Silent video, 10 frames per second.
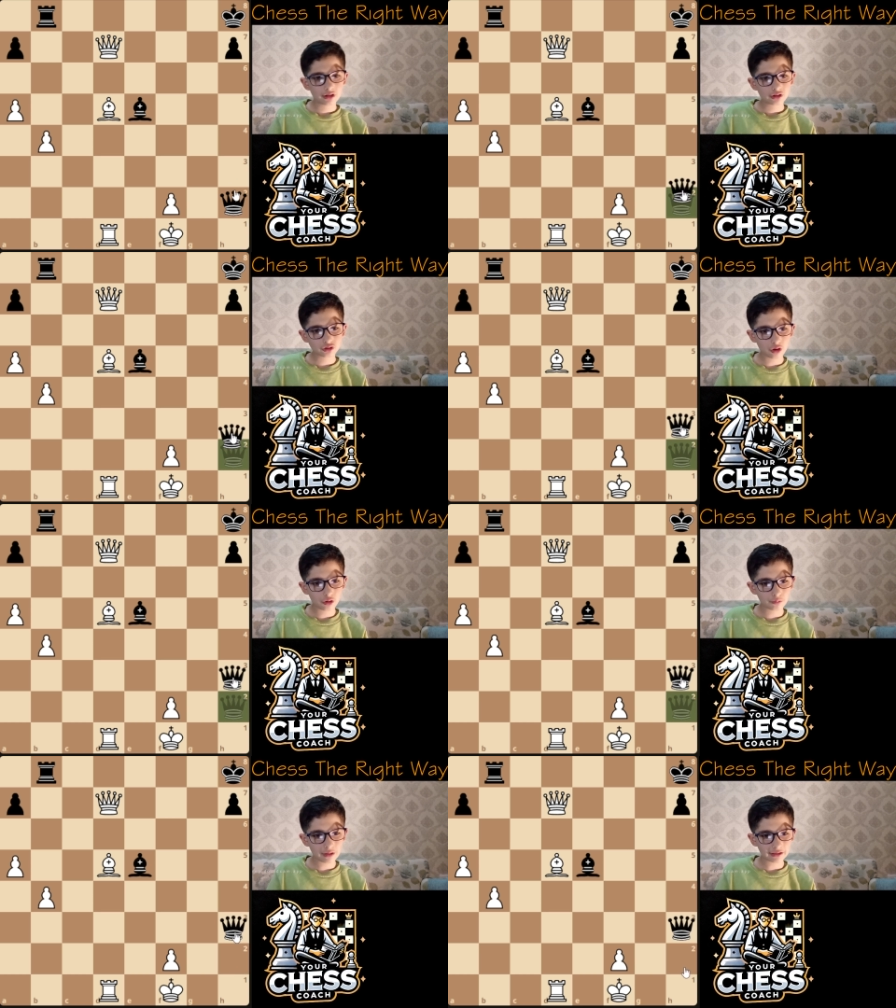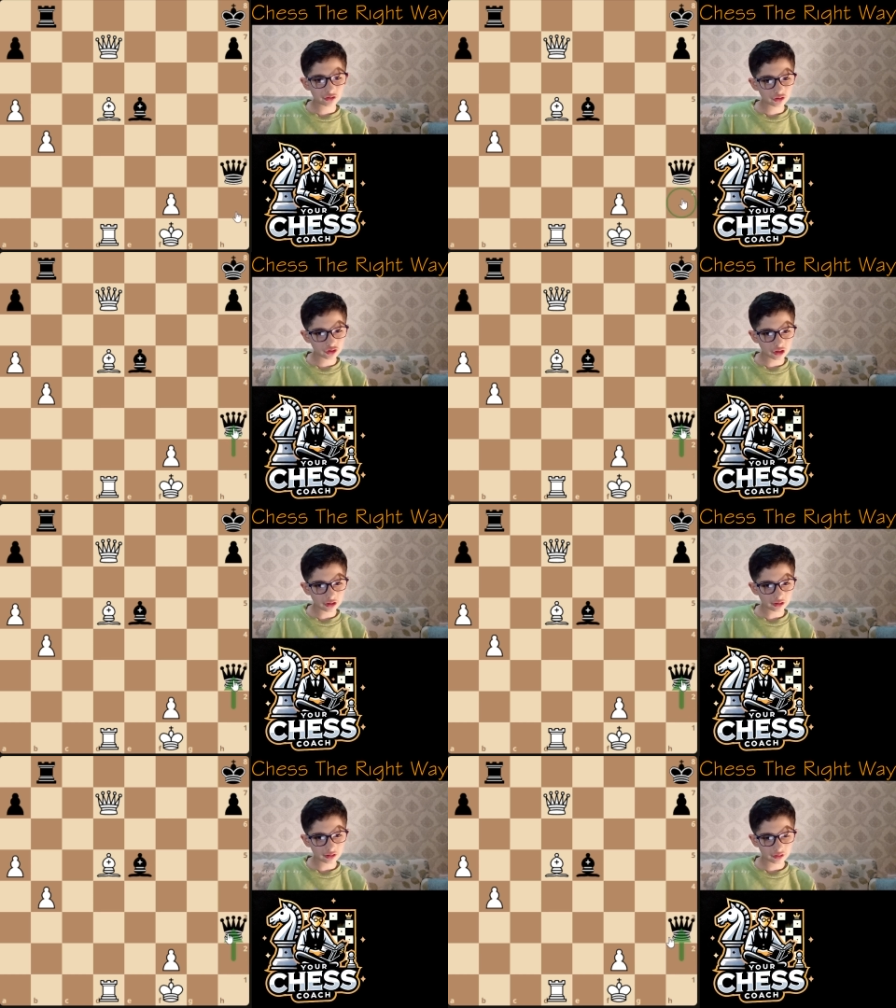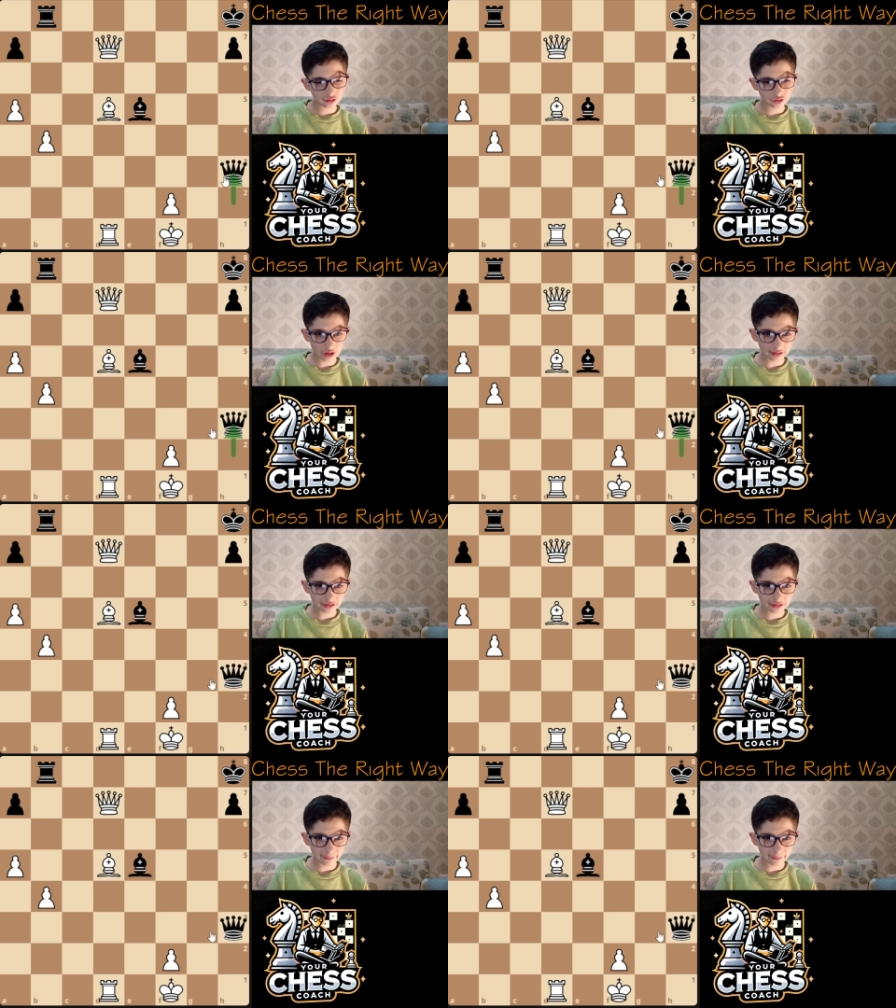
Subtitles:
So black just checked,